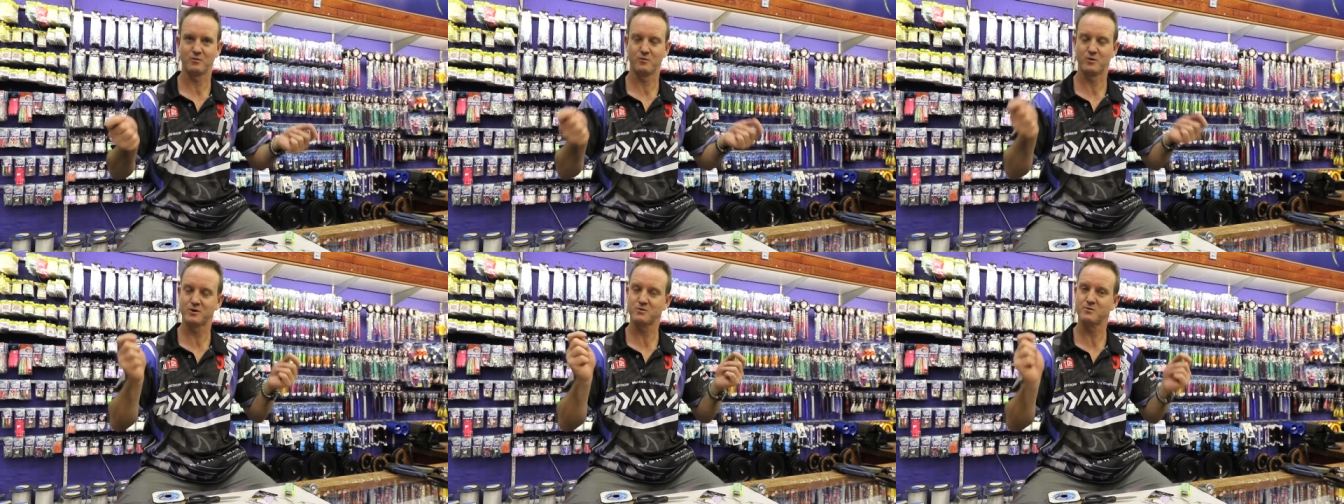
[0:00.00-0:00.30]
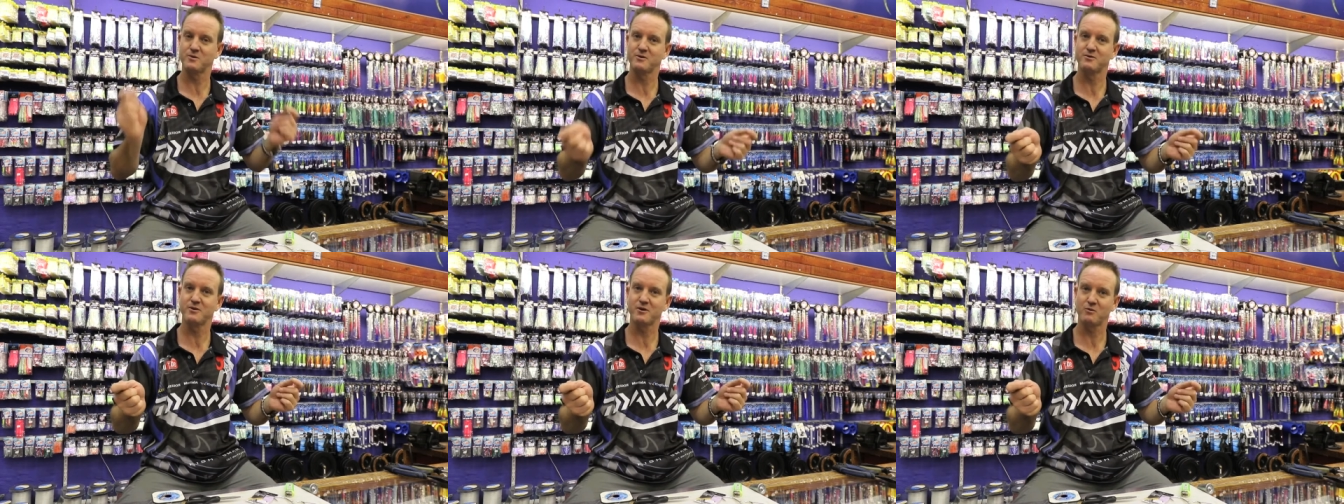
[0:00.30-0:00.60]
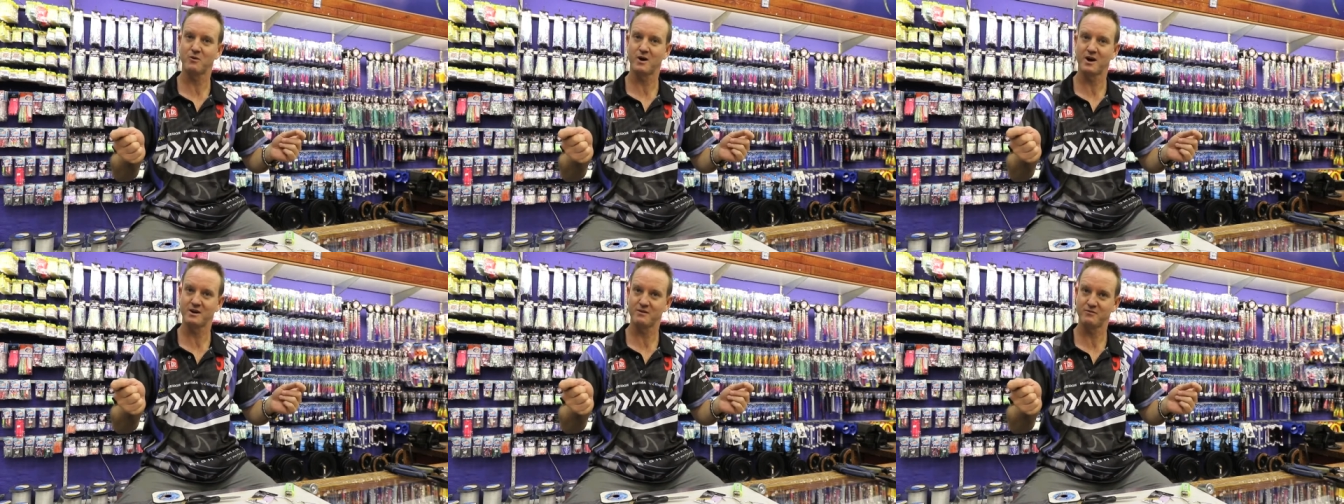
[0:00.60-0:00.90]
What we
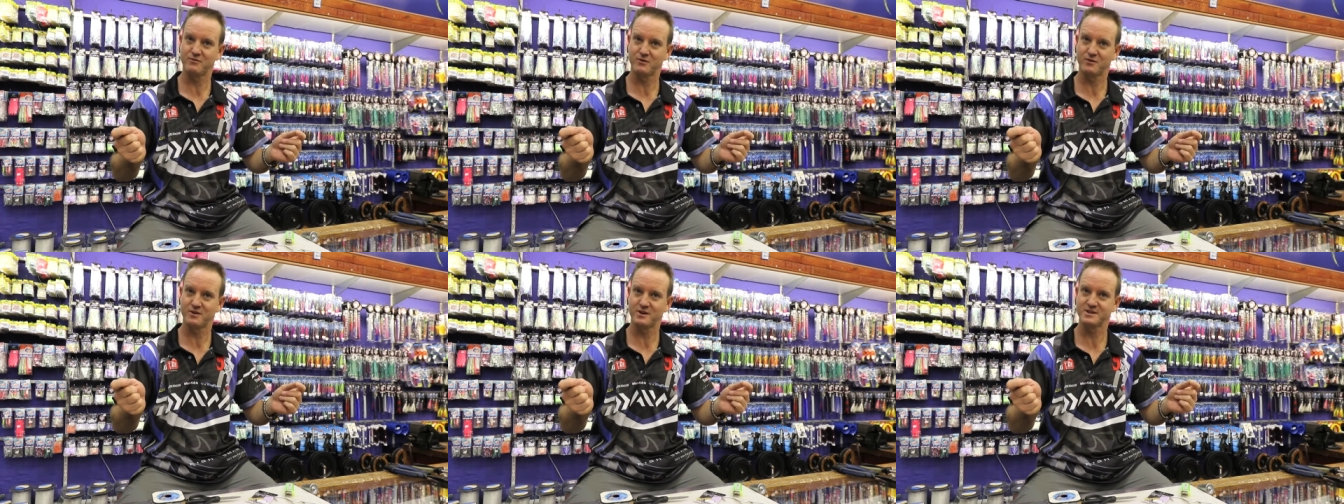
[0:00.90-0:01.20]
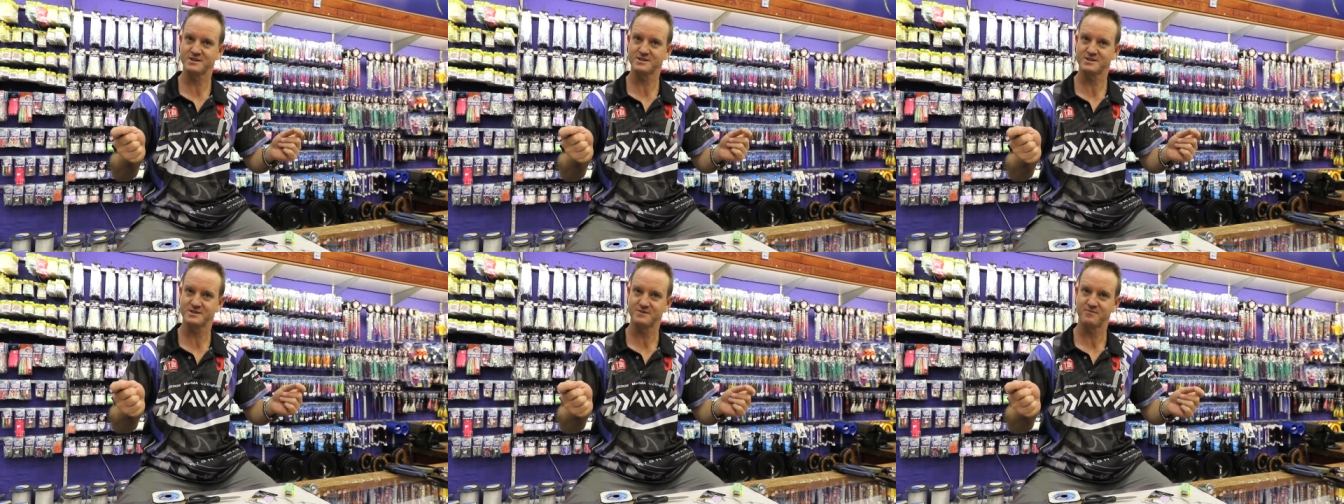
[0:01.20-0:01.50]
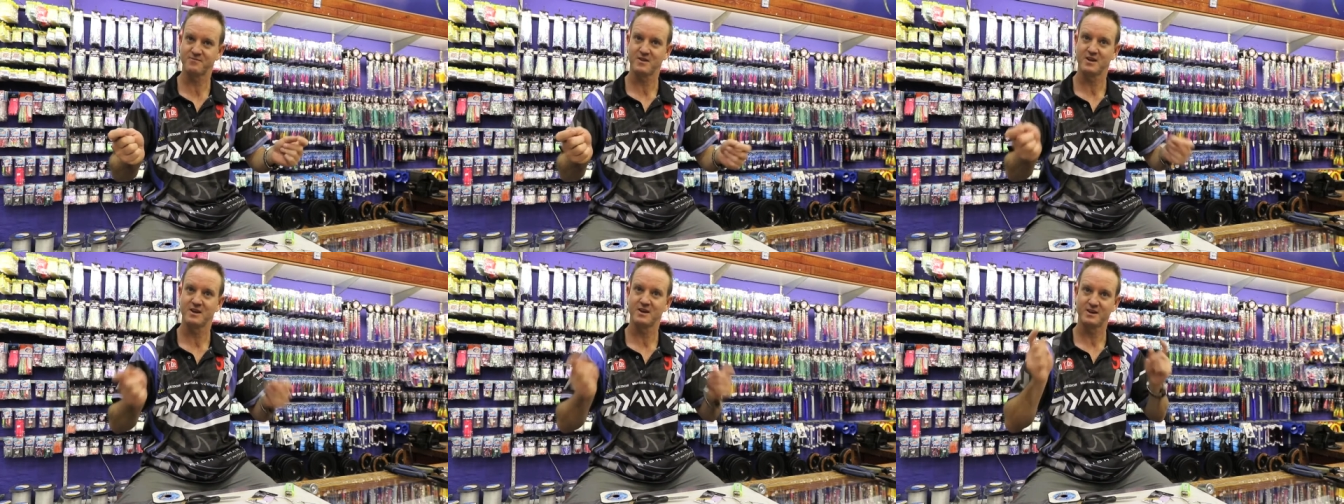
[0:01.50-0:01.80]
require for this
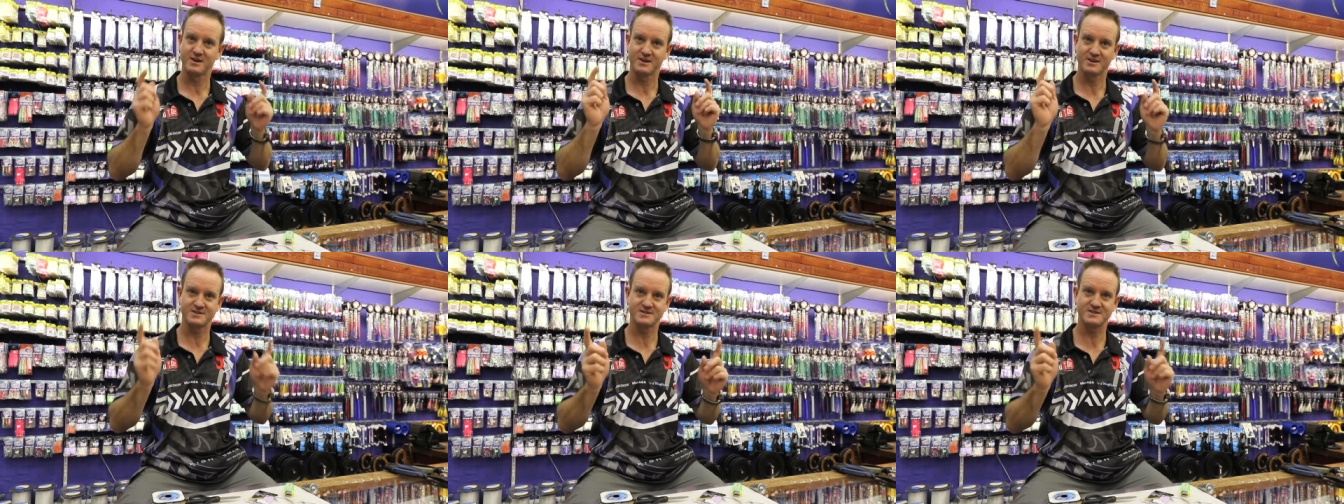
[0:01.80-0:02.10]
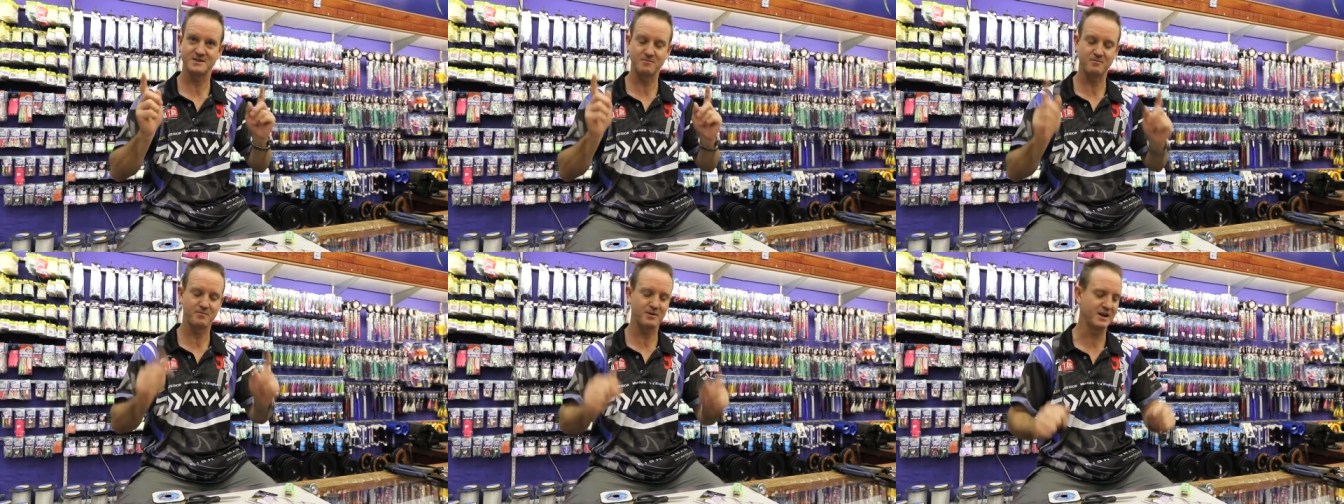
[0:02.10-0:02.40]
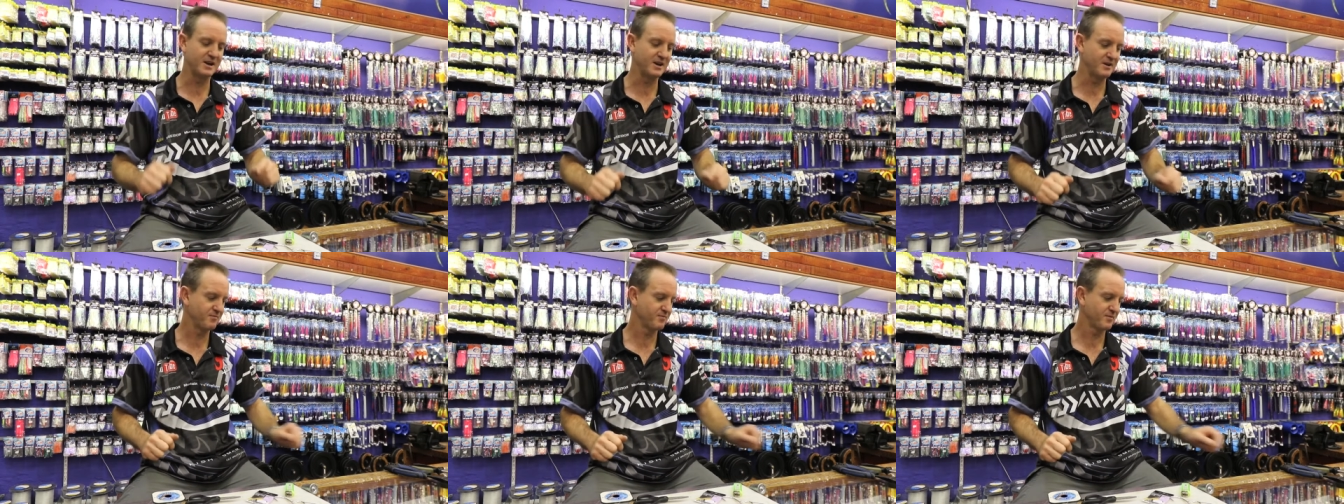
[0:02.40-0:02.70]
is
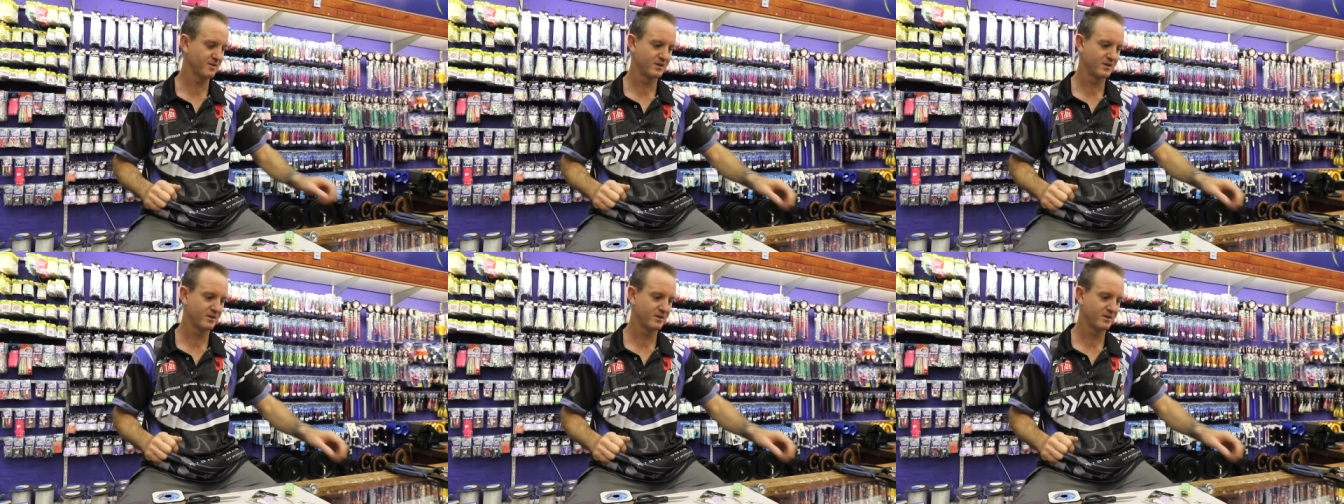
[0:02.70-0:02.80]
simply